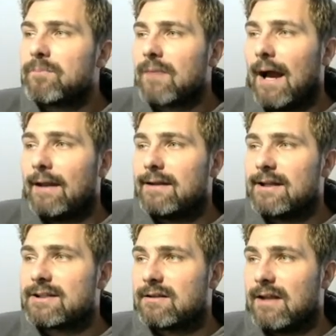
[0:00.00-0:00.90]
And
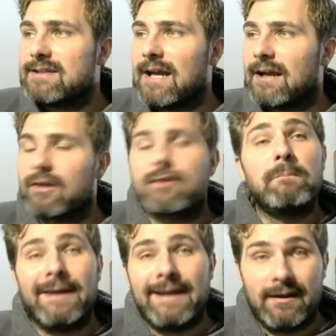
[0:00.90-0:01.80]
this deck could
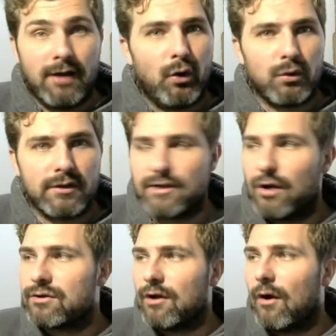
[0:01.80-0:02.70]
compete in gold. There's no
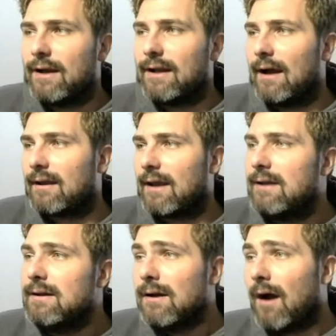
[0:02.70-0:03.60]
denying that, okay?
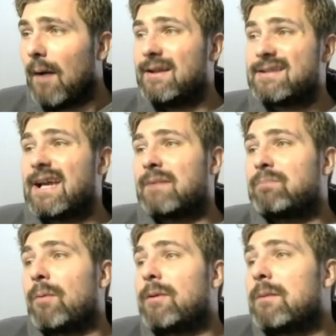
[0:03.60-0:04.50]
I mean, this deck could
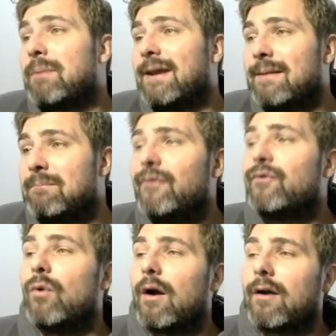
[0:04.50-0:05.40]
probably compete in
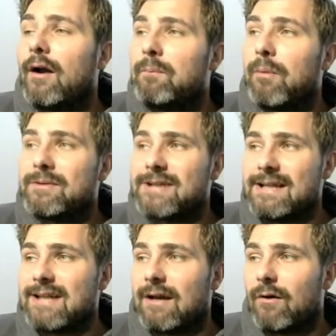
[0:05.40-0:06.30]
Mithril. I could probably take this
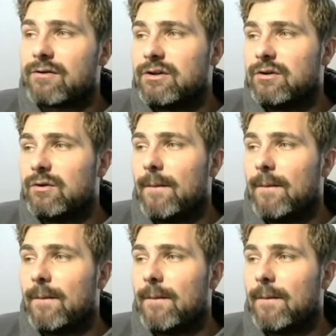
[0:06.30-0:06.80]
deck onto